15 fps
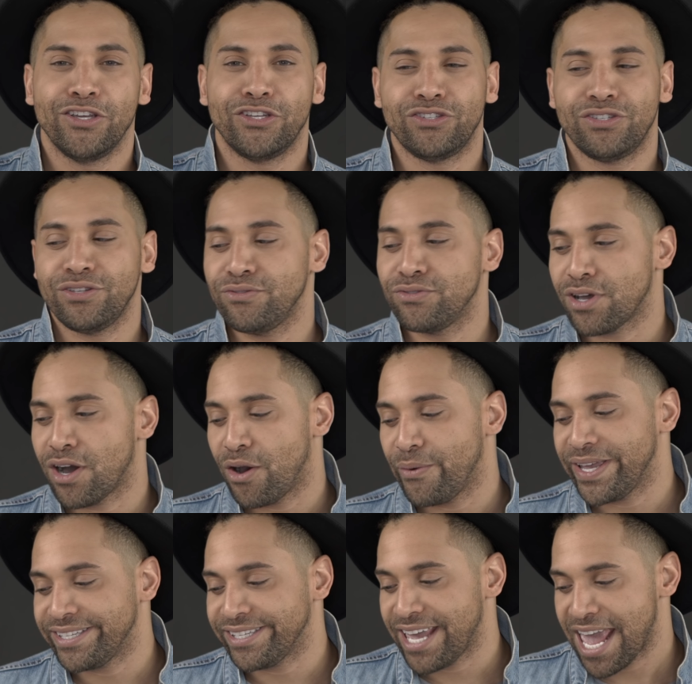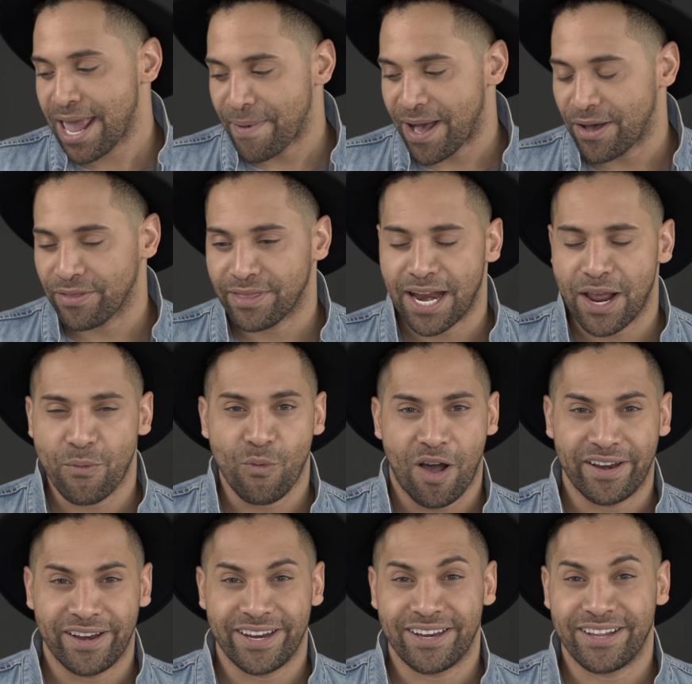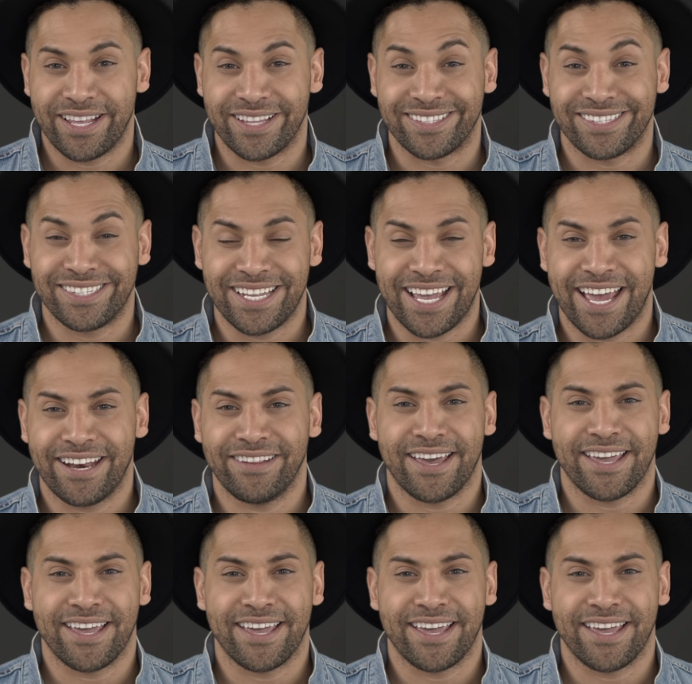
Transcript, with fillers: shoes always came out that I wanted instead.